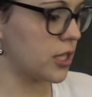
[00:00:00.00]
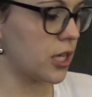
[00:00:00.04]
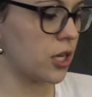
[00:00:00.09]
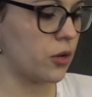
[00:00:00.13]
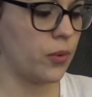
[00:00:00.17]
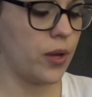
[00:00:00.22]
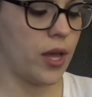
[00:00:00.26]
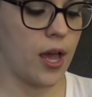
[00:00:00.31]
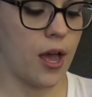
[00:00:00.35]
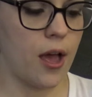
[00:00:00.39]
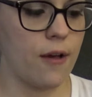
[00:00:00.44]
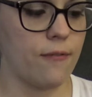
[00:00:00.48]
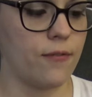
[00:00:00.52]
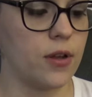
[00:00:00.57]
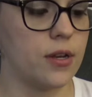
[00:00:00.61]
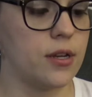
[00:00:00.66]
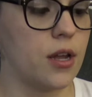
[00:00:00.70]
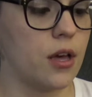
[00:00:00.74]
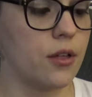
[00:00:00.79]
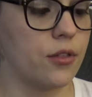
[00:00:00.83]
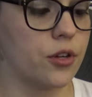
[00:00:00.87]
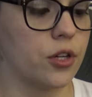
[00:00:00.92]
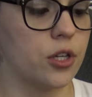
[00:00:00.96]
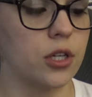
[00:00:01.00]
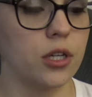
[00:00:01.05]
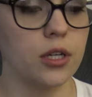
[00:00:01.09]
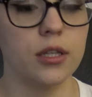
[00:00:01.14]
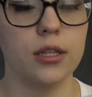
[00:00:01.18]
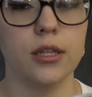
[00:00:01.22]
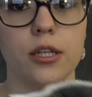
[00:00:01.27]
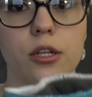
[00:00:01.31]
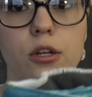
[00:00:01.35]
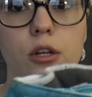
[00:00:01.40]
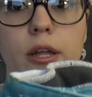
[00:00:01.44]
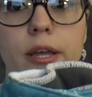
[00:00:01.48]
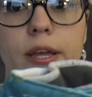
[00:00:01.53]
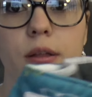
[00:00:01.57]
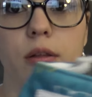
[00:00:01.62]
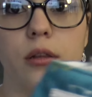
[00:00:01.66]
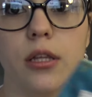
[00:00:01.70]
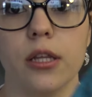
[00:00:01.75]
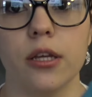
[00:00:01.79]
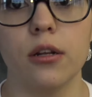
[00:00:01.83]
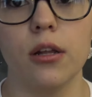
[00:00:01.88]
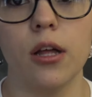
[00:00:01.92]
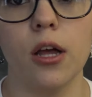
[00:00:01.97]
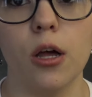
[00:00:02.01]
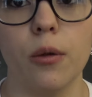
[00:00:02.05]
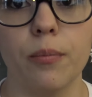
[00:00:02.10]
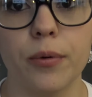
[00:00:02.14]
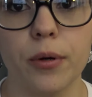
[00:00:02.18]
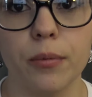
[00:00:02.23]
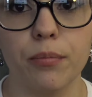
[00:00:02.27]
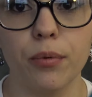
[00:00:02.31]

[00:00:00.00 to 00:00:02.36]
like we have another Little, little Helper